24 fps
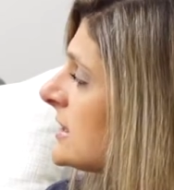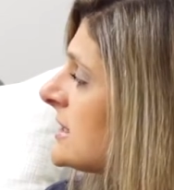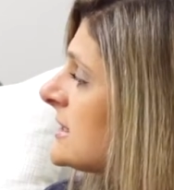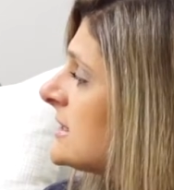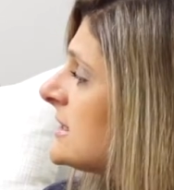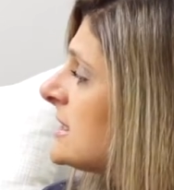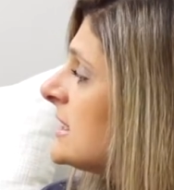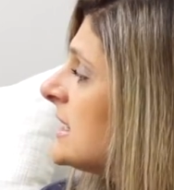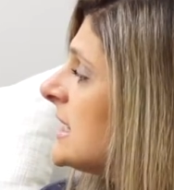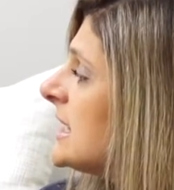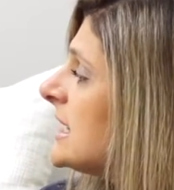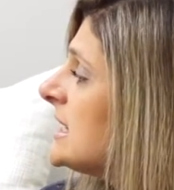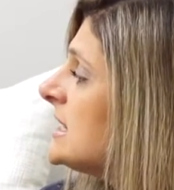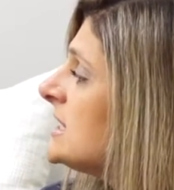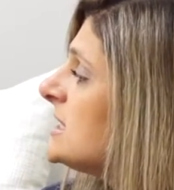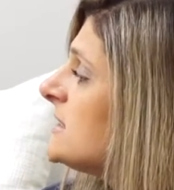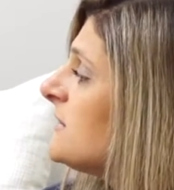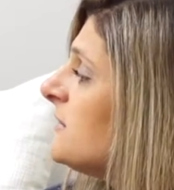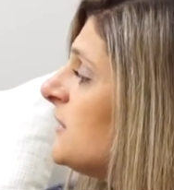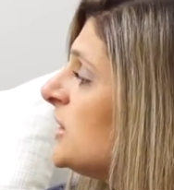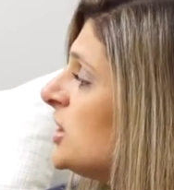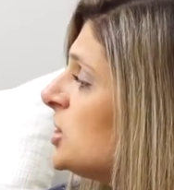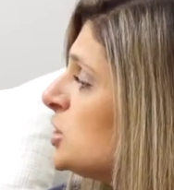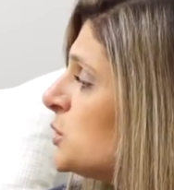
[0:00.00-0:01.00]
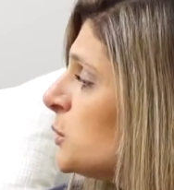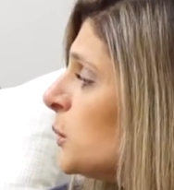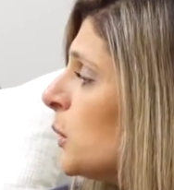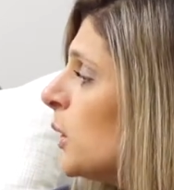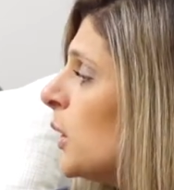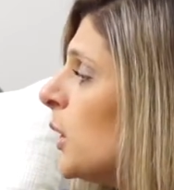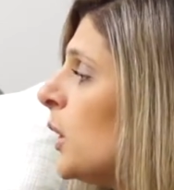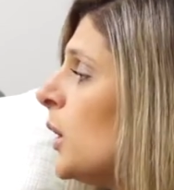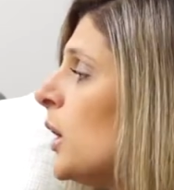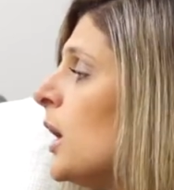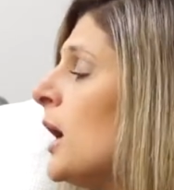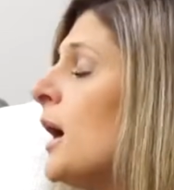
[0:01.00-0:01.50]
is an
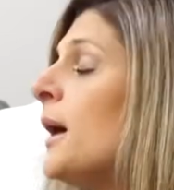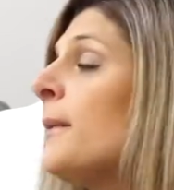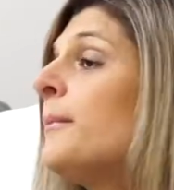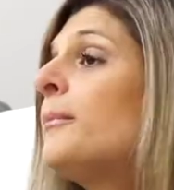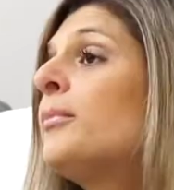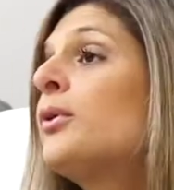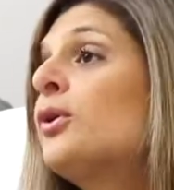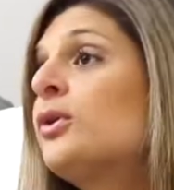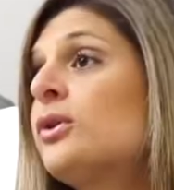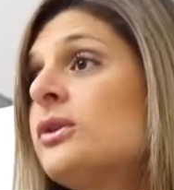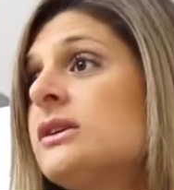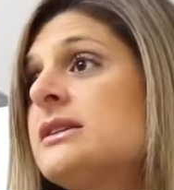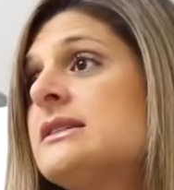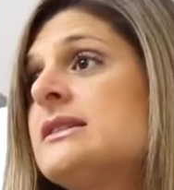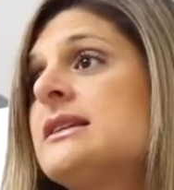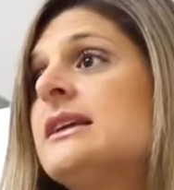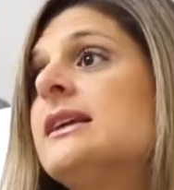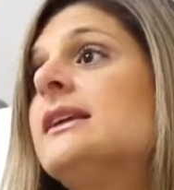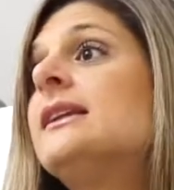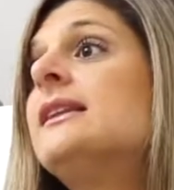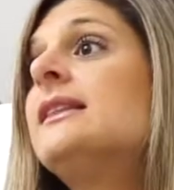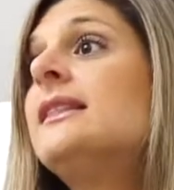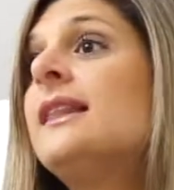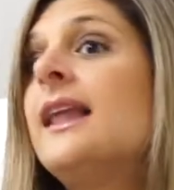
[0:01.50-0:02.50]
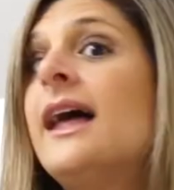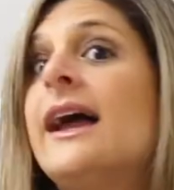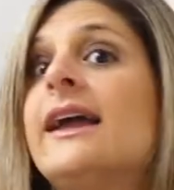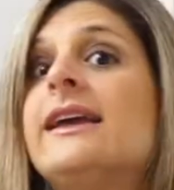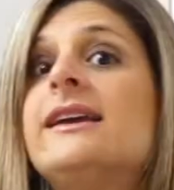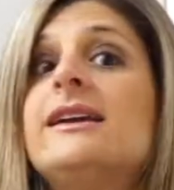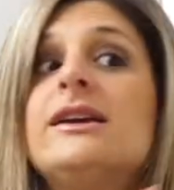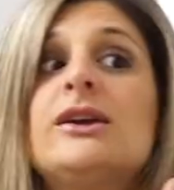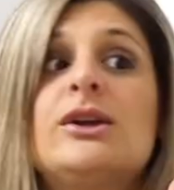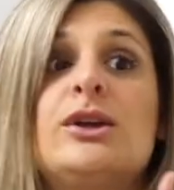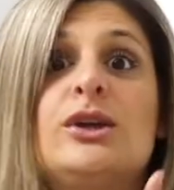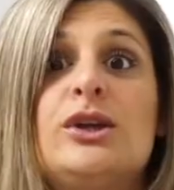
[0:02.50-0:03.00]
individual, a person
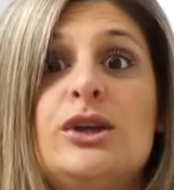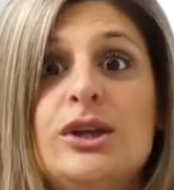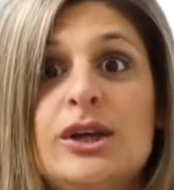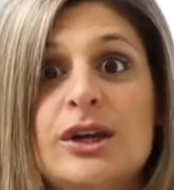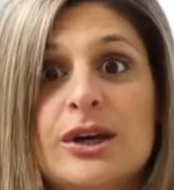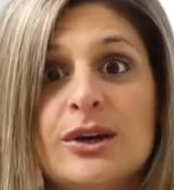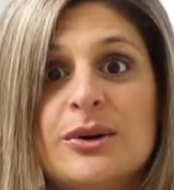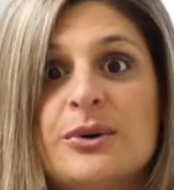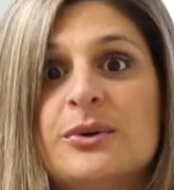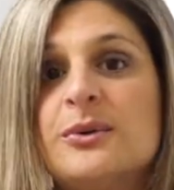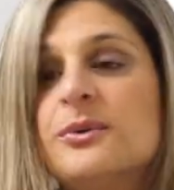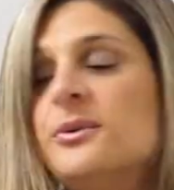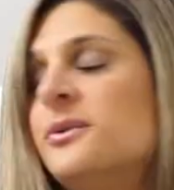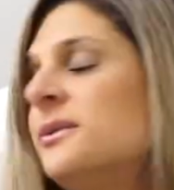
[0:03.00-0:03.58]
like you.